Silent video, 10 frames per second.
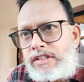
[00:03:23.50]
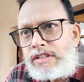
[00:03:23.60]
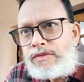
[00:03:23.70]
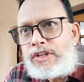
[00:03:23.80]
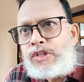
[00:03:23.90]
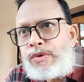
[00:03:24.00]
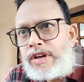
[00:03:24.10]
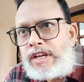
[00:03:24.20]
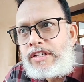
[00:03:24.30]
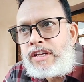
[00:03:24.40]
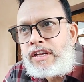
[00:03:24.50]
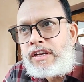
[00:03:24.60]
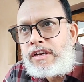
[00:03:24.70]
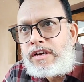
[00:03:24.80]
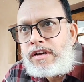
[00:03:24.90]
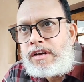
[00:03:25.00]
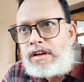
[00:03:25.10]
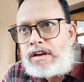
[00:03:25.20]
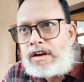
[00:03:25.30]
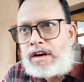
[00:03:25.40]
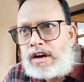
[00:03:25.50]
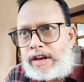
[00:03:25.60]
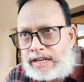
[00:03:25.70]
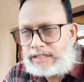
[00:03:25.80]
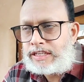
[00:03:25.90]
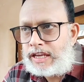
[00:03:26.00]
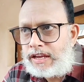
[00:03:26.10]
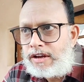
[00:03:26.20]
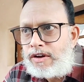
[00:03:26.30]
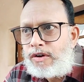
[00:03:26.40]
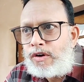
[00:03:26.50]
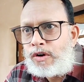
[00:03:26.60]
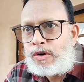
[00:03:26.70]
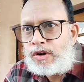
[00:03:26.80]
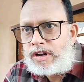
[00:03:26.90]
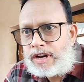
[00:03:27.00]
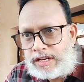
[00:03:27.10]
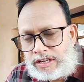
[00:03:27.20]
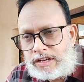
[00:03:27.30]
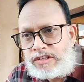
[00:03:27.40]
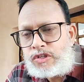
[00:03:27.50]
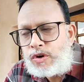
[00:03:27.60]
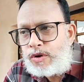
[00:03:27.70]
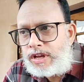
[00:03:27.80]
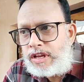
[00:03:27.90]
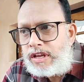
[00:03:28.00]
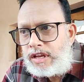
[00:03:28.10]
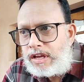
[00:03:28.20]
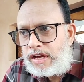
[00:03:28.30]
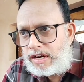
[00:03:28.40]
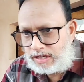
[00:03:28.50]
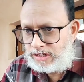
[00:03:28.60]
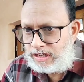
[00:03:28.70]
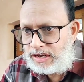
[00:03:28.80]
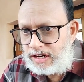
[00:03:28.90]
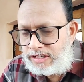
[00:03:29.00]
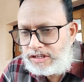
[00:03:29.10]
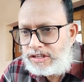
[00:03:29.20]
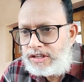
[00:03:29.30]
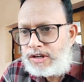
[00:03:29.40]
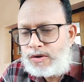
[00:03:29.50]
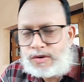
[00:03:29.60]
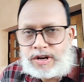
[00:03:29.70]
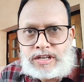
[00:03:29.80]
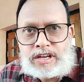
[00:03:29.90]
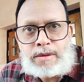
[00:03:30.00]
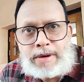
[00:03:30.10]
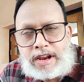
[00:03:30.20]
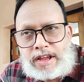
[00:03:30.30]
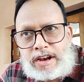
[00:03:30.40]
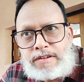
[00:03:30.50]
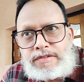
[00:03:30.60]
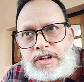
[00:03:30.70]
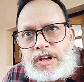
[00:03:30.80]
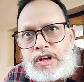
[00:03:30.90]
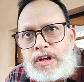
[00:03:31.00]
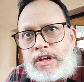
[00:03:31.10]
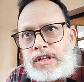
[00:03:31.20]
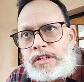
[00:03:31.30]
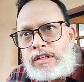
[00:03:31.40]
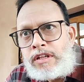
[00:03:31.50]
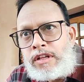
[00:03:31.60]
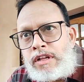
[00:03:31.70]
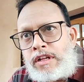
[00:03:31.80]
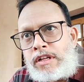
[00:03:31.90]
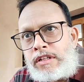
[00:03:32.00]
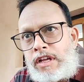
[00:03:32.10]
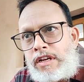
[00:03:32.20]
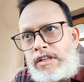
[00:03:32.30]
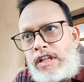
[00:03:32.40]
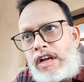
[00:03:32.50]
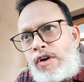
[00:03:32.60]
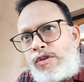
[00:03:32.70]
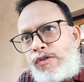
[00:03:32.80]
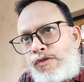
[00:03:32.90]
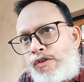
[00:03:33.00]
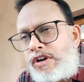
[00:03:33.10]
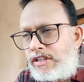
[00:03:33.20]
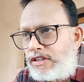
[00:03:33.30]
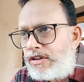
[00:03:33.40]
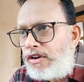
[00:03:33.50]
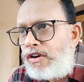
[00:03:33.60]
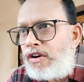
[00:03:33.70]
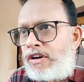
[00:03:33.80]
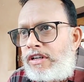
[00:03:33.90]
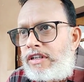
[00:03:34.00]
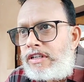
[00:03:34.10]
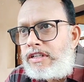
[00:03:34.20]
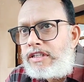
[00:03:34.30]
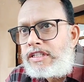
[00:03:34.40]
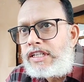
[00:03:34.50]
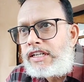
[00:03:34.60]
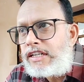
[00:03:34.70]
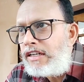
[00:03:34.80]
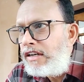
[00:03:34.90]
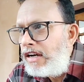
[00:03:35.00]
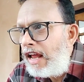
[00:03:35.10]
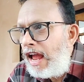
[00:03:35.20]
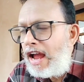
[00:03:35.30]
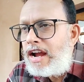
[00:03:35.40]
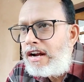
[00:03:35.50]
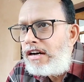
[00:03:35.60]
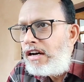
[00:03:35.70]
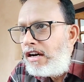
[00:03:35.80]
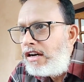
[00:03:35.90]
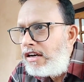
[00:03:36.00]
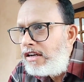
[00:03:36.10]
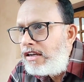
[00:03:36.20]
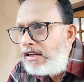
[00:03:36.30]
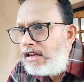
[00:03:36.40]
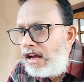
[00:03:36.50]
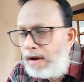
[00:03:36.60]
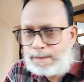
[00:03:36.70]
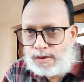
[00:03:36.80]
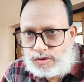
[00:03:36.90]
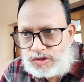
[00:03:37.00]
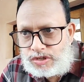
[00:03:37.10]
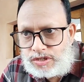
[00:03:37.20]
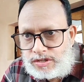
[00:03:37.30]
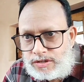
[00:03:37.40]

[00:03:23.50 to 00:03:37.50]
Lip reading: when you are writing an essay or writing a story, writing a letter or writing a paragraph, that they have to focus on certain angle approach.